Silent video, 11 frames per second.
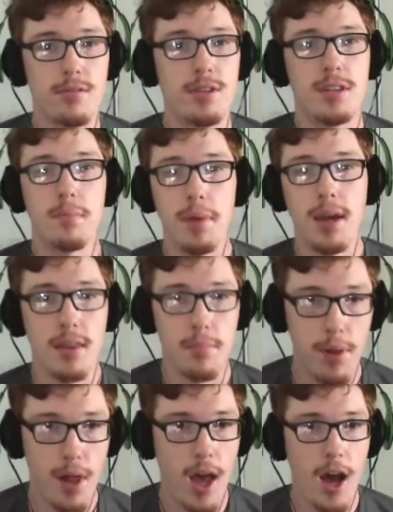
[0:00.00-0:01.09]
just to be in the
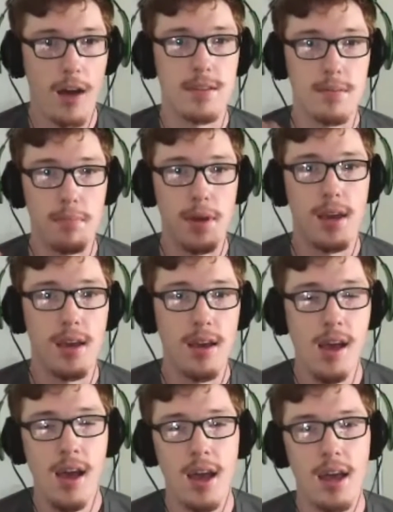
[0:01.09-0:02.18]
playoffs and be
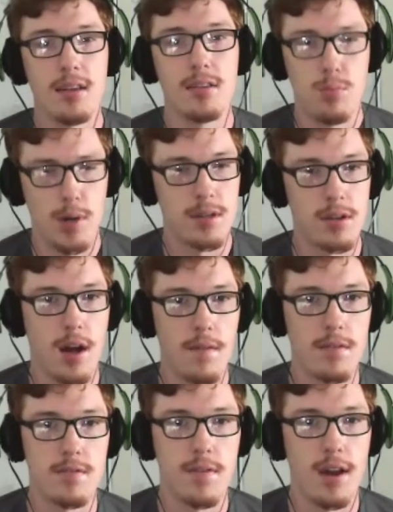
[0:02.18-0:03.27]
in this Western
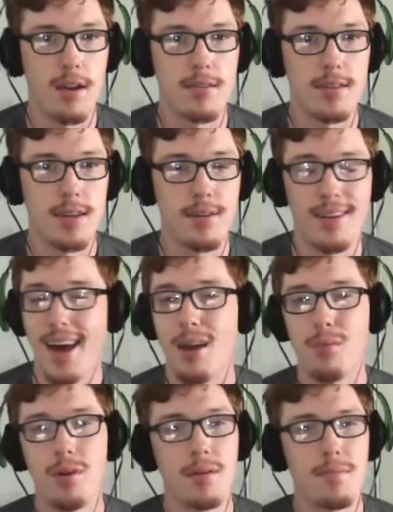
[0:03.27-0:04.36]
Conference Finals. It kind
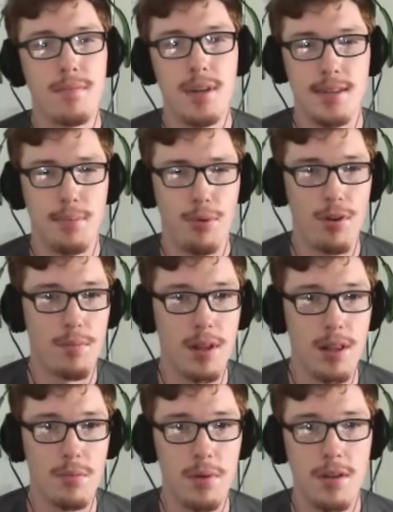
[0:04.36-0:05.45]
of would have disappointed me
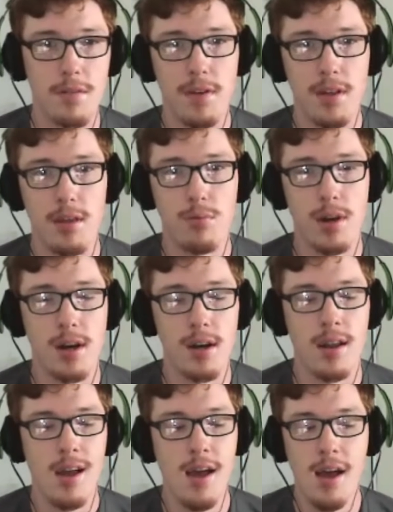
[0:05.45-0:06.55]
a little bit if Philly went
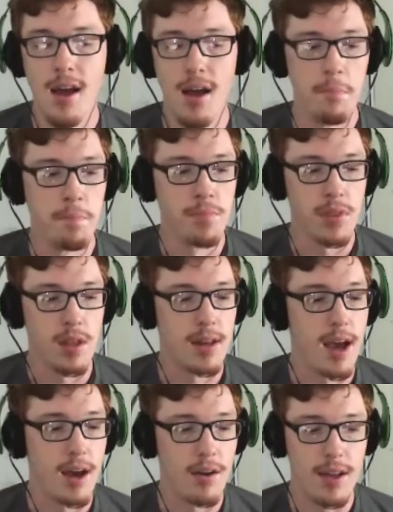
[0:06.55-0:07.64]
on.
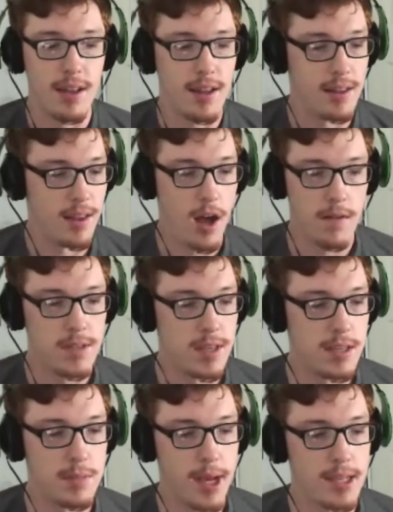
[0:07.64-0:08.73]
Now, and obviously
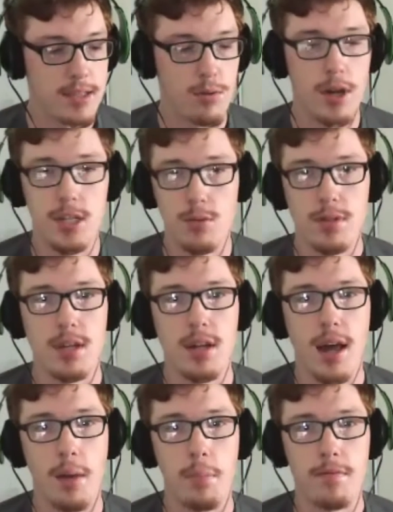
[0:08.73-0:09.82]
this begs the question: what's going
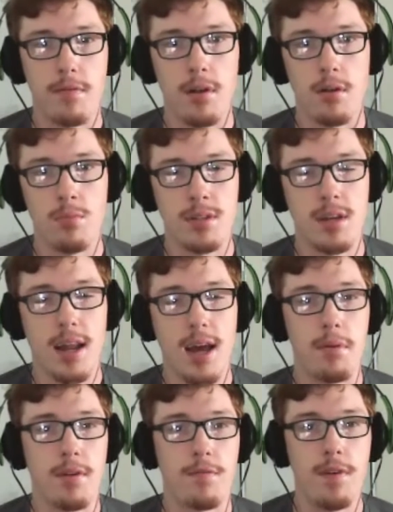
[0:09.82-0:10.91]
to happen
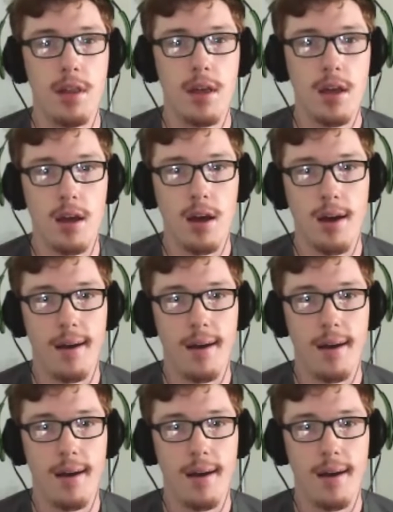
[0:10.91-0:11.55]
to Philly